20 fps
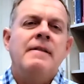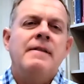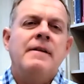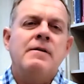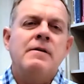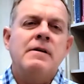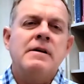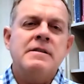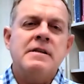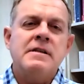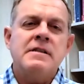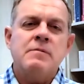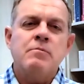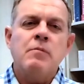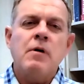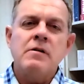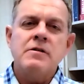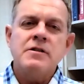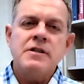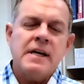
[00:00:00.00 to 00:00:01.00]
There is a
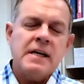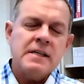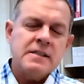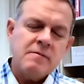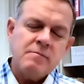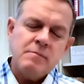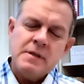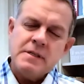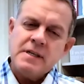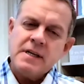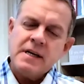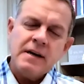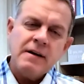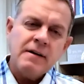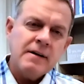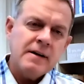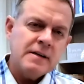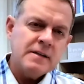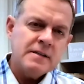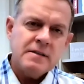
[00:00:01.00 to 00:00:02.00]
small chance of
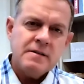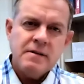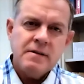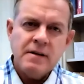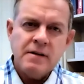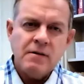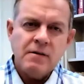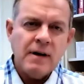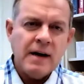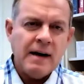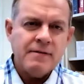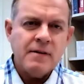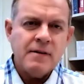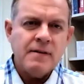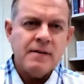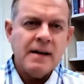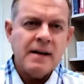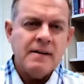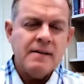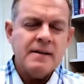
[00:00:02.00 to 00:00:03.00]
miscarriage,
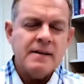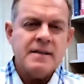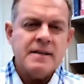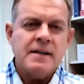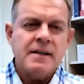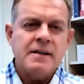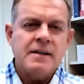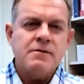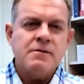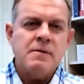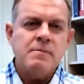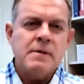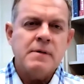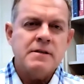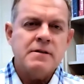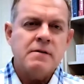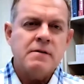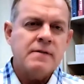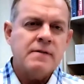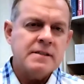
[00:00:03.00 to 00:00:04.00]
after that in the second
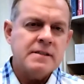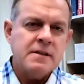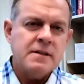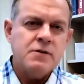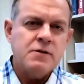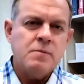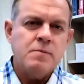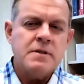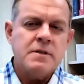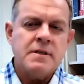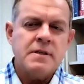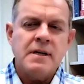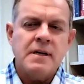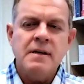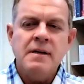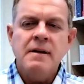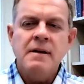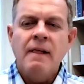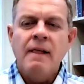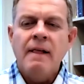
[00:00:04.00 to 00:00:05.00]
trimester, less than
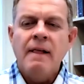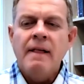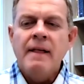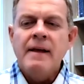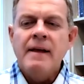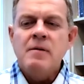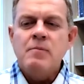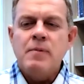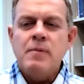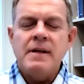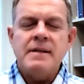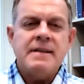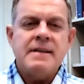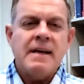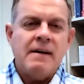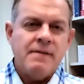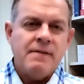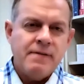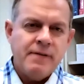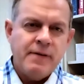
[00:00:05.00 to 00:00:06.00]
2%. But it's
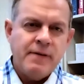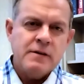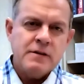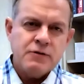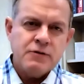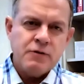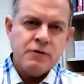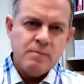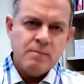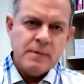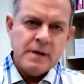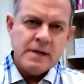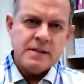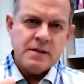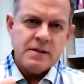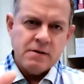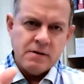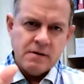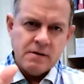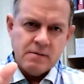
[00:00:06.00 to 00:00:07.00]
that first
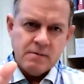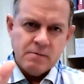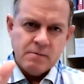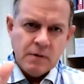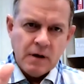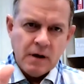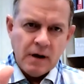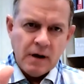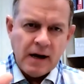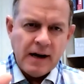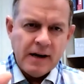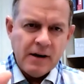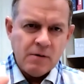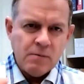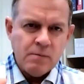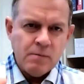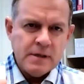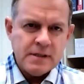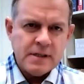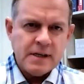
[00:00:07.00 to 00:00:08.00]
trimester
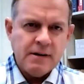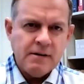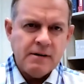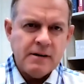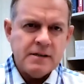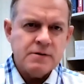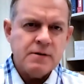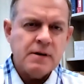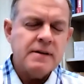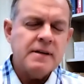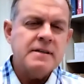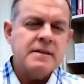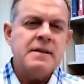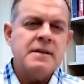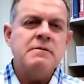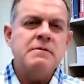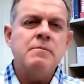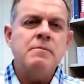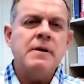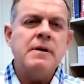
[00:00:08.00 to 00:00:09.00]
higher miscarriage rate that
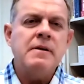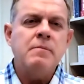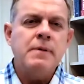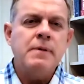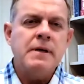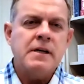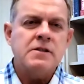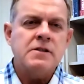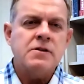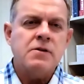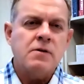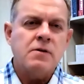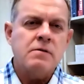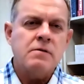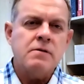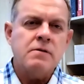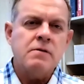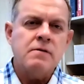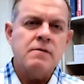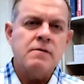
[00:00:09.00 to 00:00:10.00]
seems to be the biggest
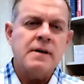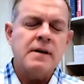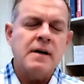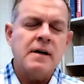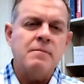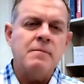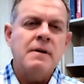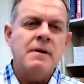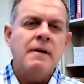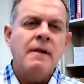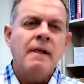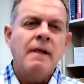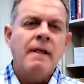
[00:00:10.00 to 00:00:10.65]
hurdle to overcome.